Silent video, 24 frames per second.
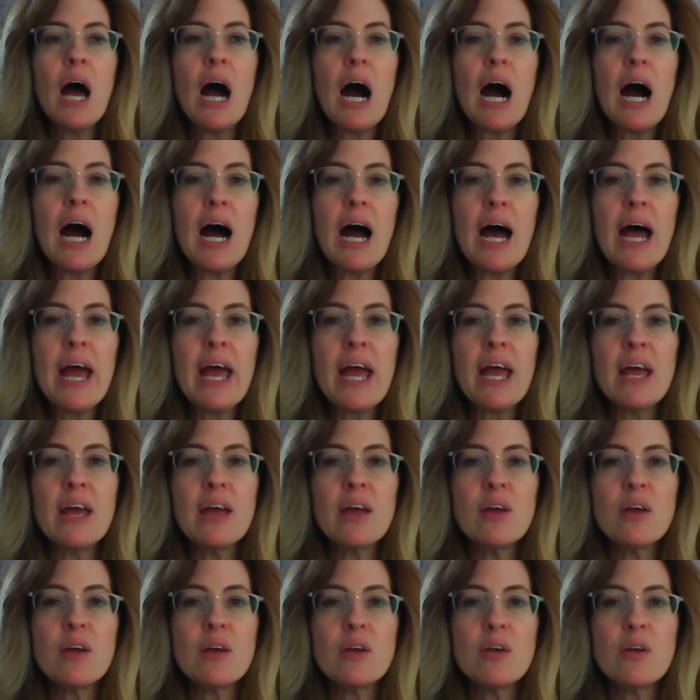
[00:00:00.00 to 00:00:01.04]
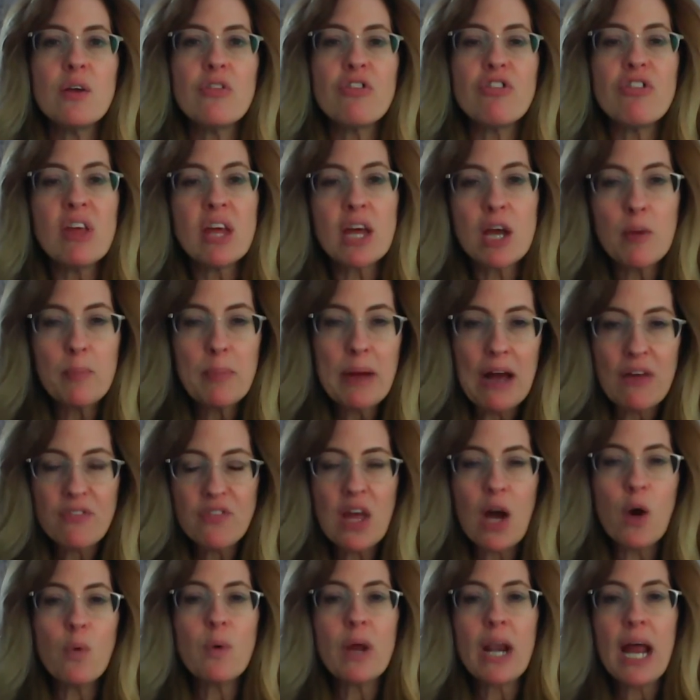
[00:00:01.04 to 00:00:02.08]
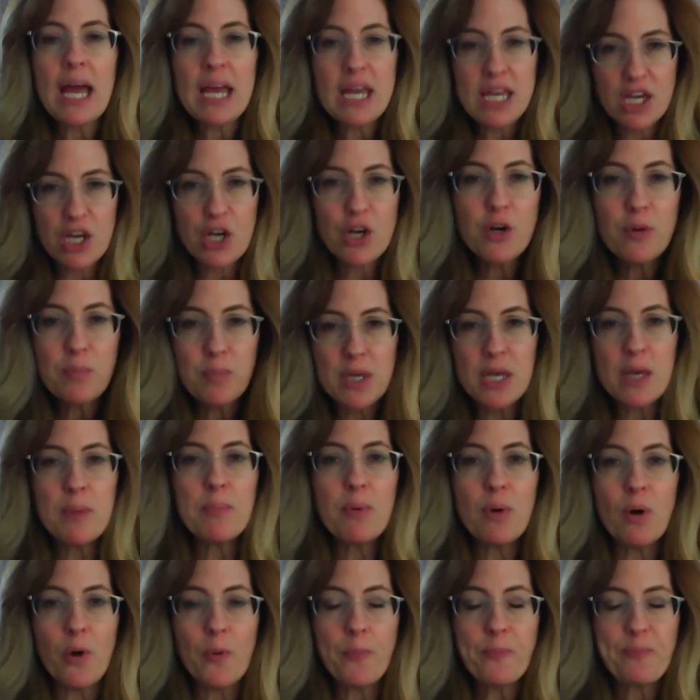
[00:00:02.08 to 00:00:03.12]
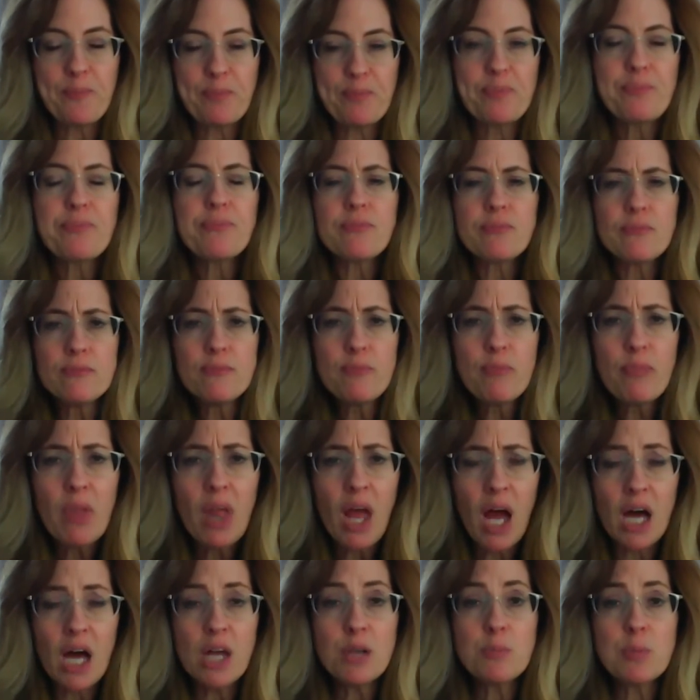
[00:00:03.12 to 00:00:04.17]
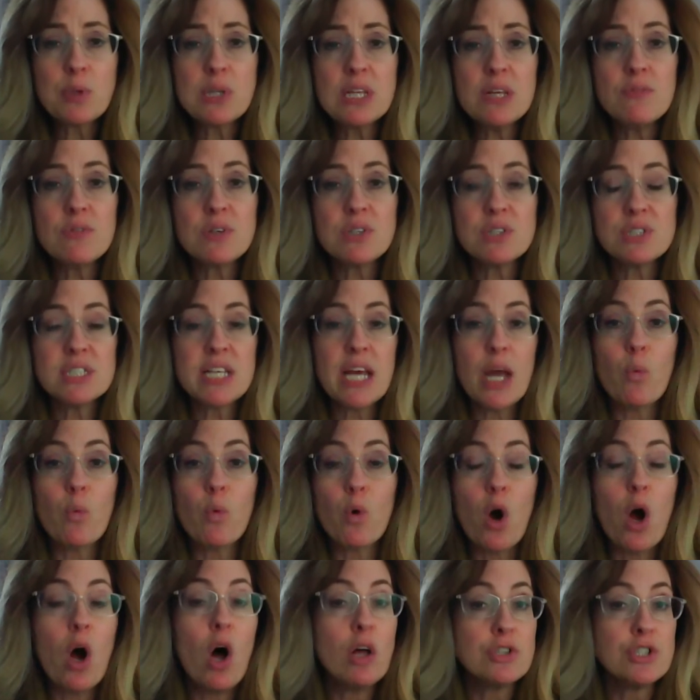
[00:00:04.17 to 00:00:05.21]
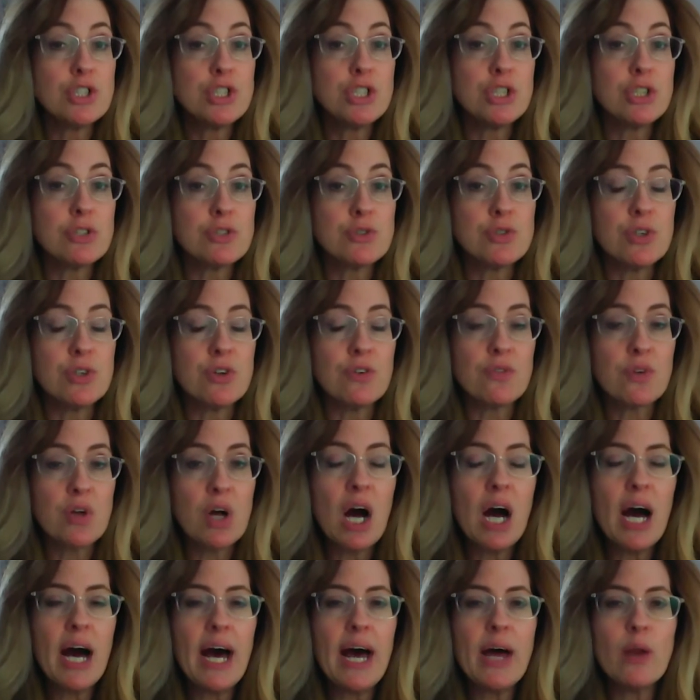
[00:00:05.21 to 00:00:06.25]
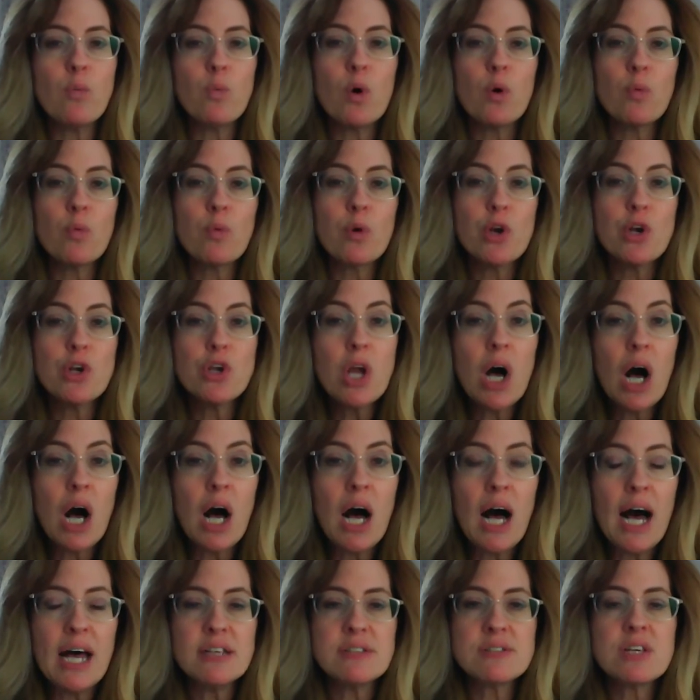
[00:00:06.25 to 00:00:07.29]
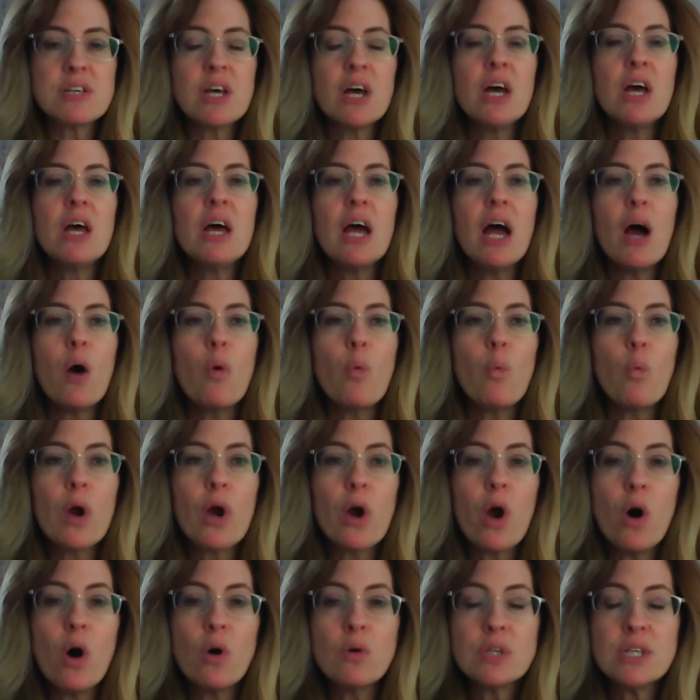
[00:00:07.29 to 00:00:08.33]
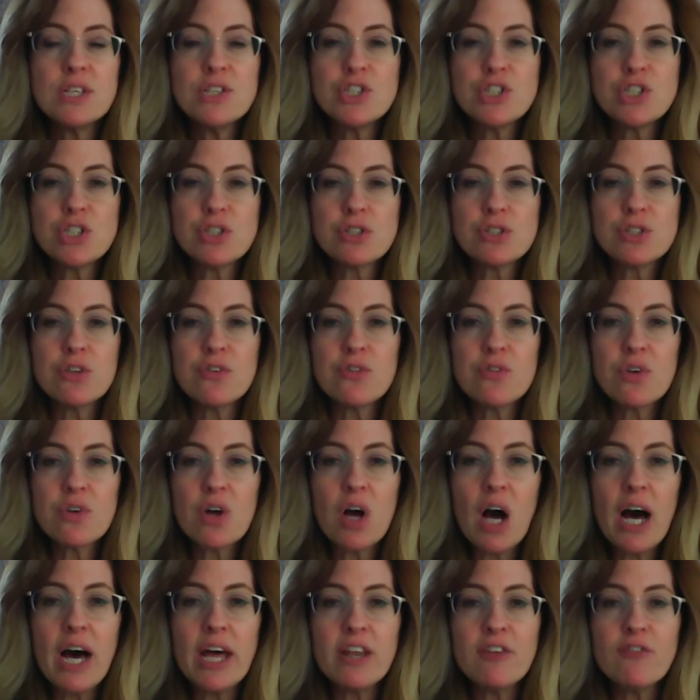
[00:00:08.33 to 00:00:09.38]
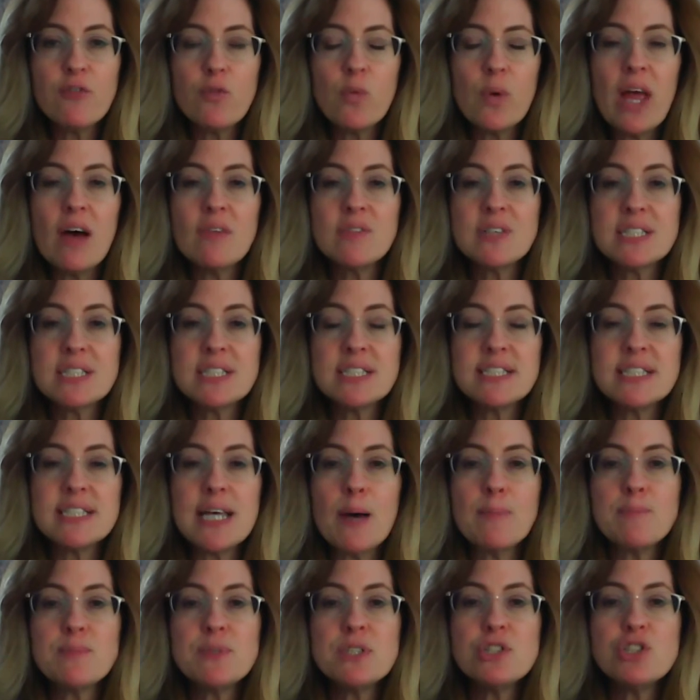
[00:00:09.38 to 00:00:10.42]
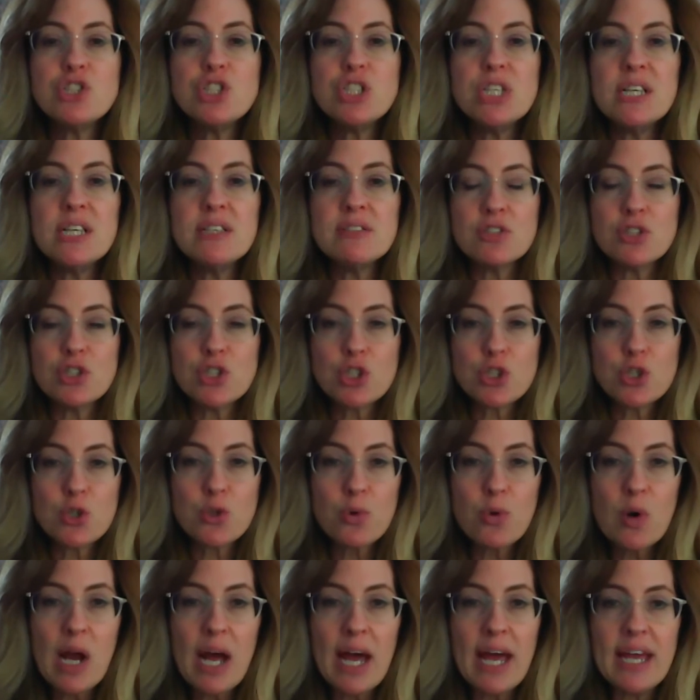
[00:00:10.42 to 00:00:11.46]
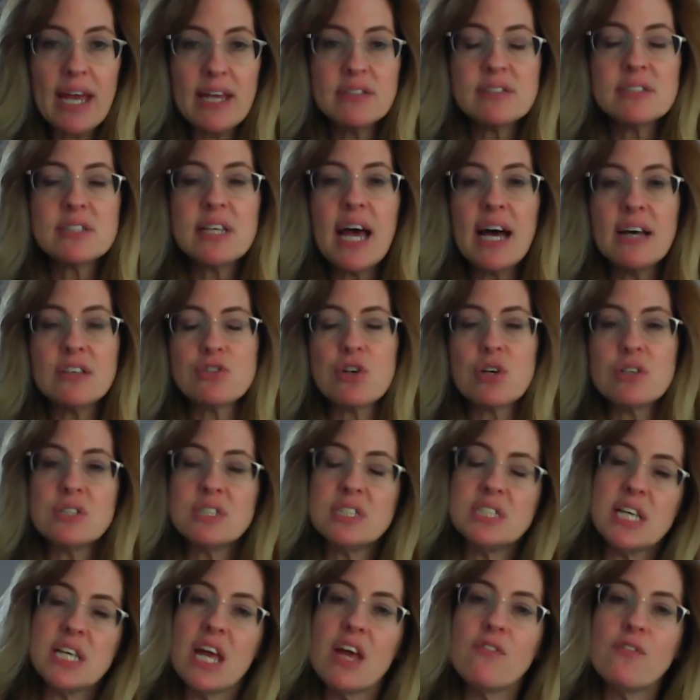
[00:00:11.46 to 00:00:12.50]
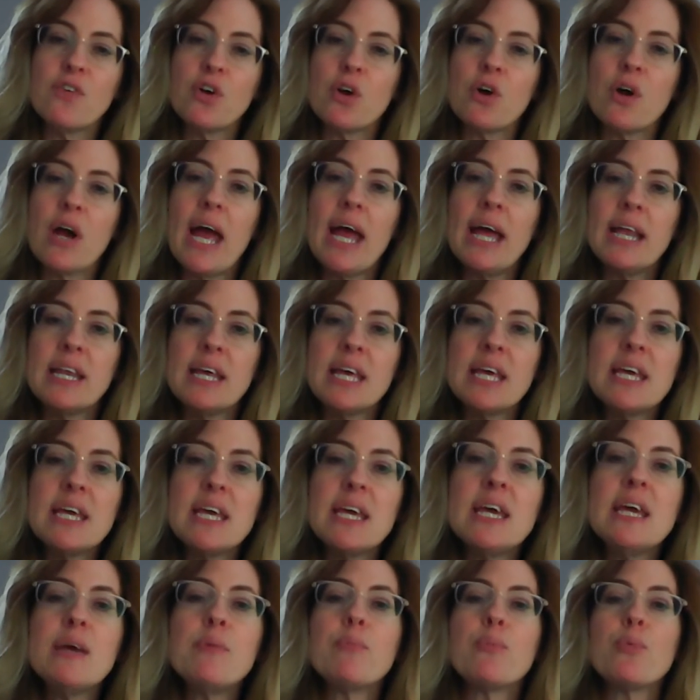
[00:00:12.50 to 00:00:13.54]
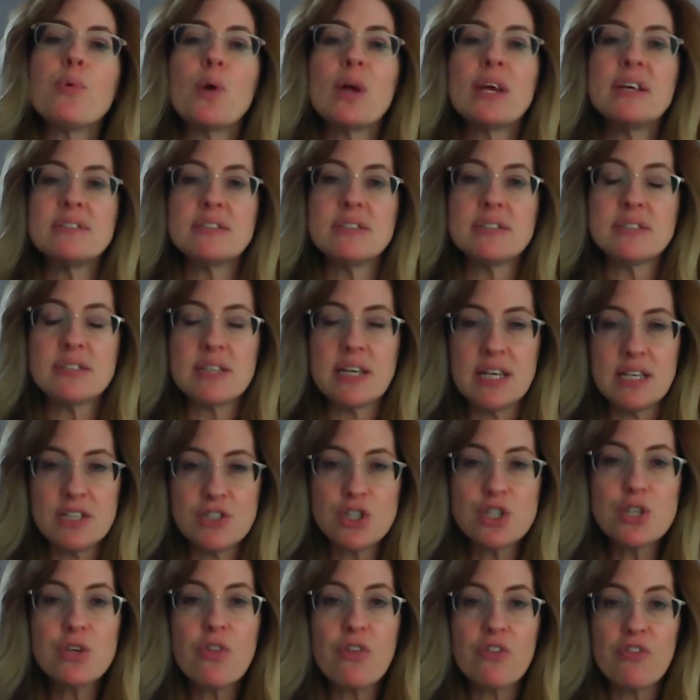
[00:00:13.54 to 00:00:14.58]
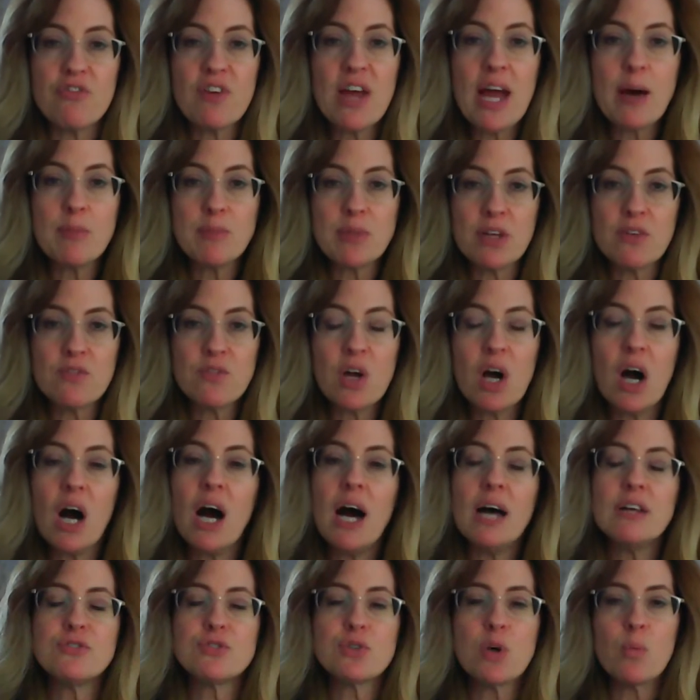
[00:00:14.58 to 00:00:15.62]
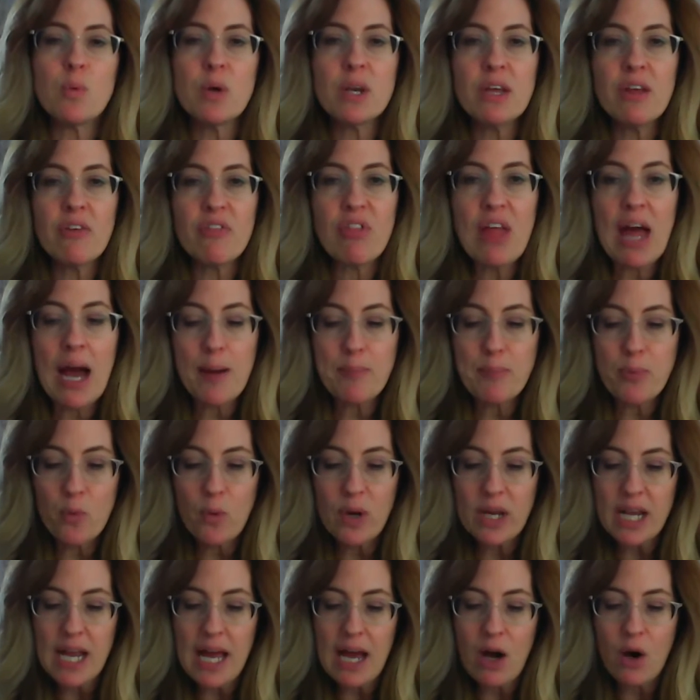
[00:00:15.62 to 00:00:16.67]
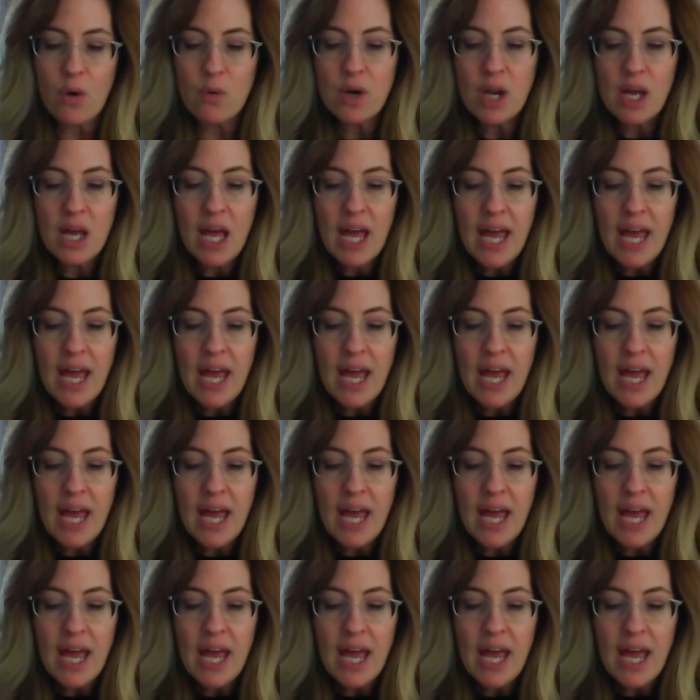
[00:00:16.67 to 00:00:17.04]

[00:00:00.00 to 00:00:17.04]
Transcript: I think about that when I hear people, unbelievers, say we're all children of God. Well, we're not. We're only children of God if we have accepted Jesus Christ as our Savior and He brings us into the family of God. So I want to get that point out.